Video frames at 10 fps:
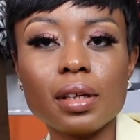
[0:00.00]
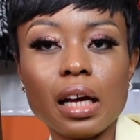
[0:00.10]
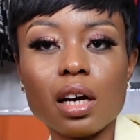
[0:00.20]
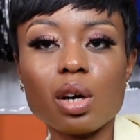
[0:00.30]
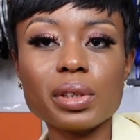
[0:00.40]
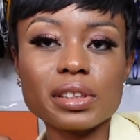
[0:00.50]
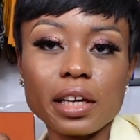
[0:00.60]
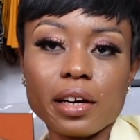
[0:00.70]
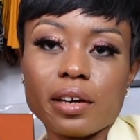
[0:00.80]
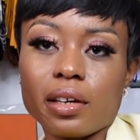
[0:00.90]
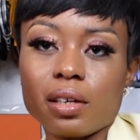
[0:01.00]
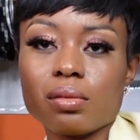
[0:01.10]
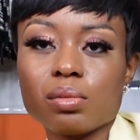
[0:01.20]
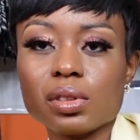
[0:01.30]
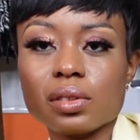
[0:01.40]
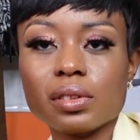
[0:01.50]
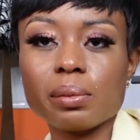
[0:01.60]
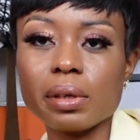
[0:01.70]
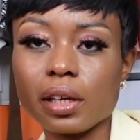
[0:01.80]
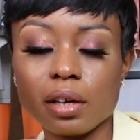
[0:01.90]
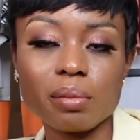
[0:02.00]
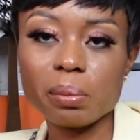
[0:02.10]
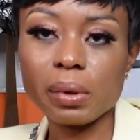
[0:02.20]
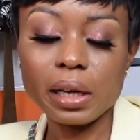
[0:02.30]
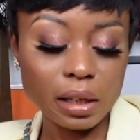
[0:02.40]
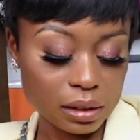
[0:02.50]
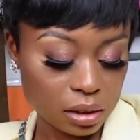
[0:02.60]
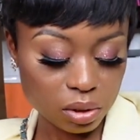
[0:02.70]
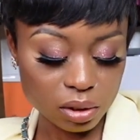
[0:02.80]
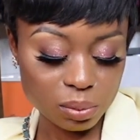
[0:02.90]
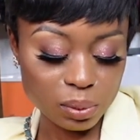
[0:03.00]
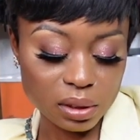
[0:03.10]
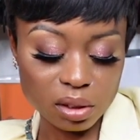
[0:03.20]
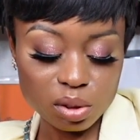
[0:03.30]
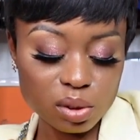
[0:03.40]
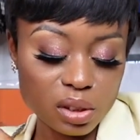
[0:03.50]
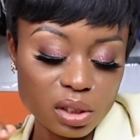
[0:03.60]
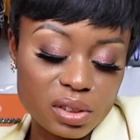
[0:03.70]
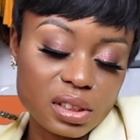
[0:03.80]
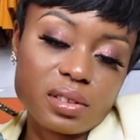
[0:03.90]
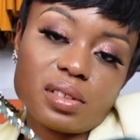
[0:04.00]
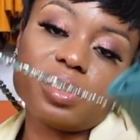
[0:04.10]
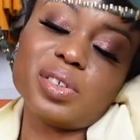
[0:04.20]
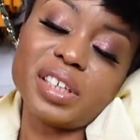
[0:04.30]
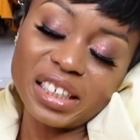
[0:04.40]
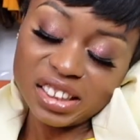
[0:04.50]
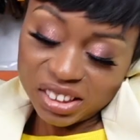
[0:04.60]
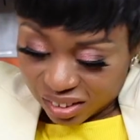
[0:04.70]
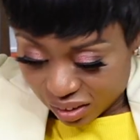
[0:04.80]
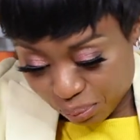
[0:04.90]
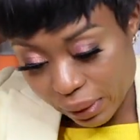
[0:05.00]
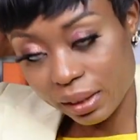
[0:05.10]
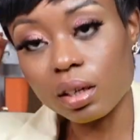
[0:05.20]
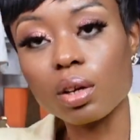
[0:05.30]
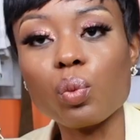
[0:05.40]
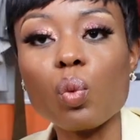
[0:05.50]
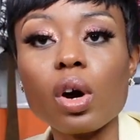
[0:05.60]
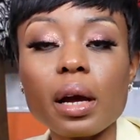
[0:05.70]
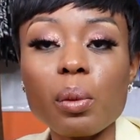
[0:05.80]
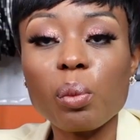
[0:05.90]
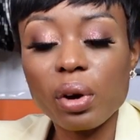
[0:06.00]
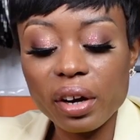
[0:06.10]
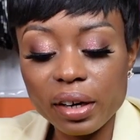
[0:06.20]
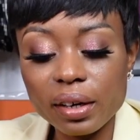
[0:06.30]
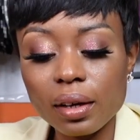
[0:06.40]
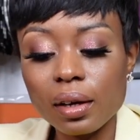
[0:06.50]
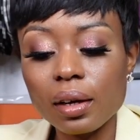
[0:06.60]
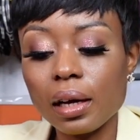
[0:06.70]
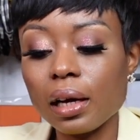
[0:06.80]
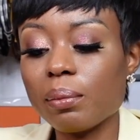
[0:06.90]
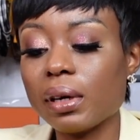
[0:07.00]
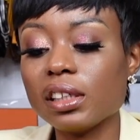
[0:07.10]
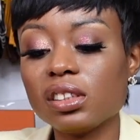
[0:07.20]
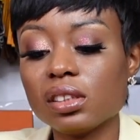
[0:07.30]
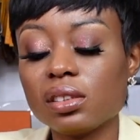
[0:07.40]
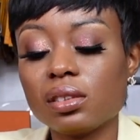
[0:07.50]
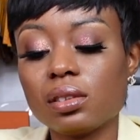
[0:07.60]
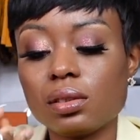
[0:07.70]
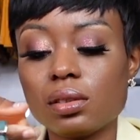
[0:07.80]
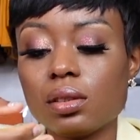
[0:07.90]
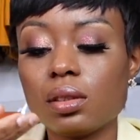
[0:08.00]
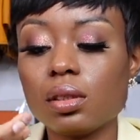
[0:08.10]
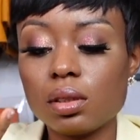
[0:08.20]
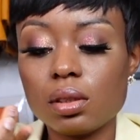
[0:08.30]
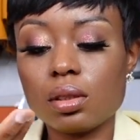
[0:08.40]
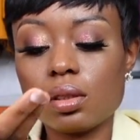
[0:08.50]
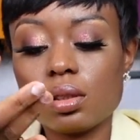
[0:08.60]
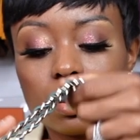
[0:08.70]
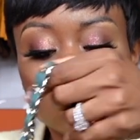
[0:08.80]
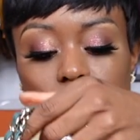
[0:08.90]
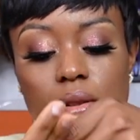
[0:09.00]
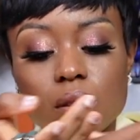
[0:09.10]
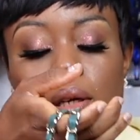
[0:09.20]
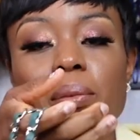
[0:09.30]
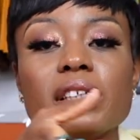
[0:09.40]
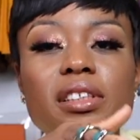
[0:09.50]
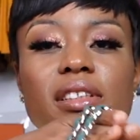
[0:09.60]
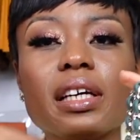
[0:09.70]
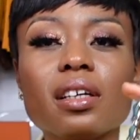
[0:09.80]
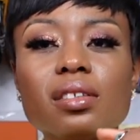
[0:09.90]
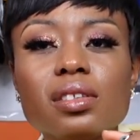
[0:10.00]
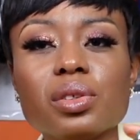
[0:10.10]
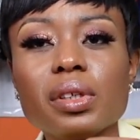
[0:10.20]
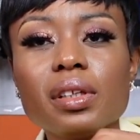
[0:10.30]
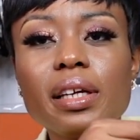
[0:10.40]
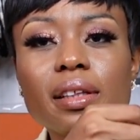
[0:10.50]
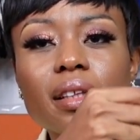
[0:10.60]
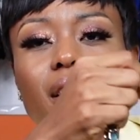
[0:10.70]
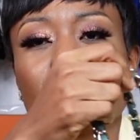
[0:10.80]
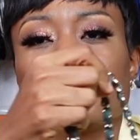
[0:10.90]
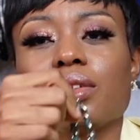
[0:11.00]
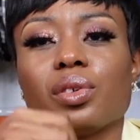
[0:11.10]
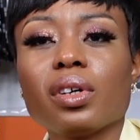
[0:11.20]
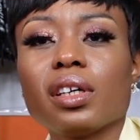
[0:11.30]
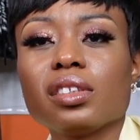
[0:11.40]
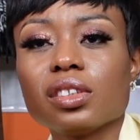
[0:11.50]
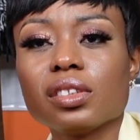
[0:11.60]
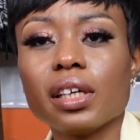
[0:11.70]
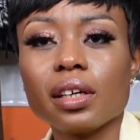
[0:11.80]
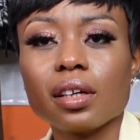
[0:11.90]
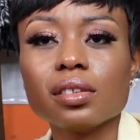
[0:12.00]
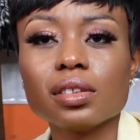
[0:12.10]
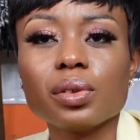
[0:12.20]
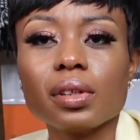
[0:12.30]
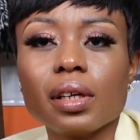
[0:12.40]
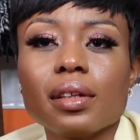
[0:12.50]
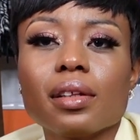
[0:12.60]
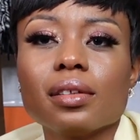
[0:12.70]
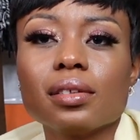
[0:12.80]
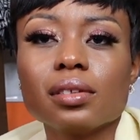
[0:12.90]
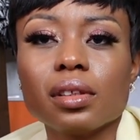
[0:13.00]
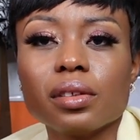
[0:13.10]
I always carry, most of the time I carry my bag as a crossbody. Only on certain occasions, depending on what I'm wearing, I might just I might just hang on to it like this, or I just hang on to it like this.